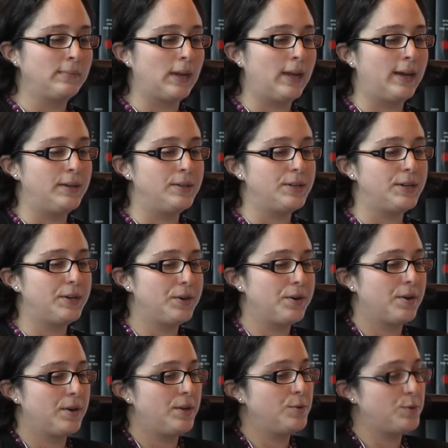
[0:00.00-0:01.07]
And here you're
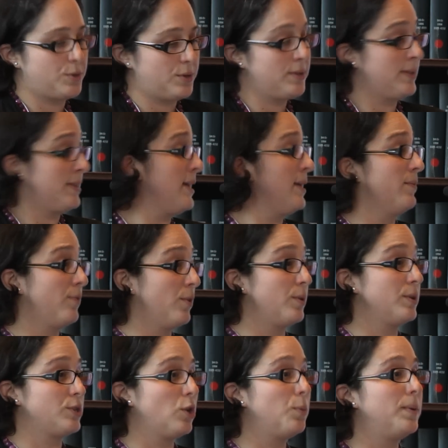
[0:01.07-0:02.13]
going to use the same
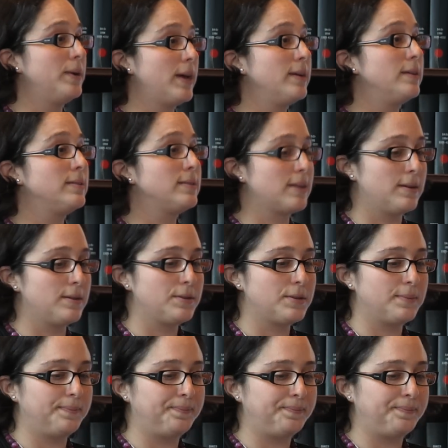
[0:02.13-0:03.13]
focused open-ended skills.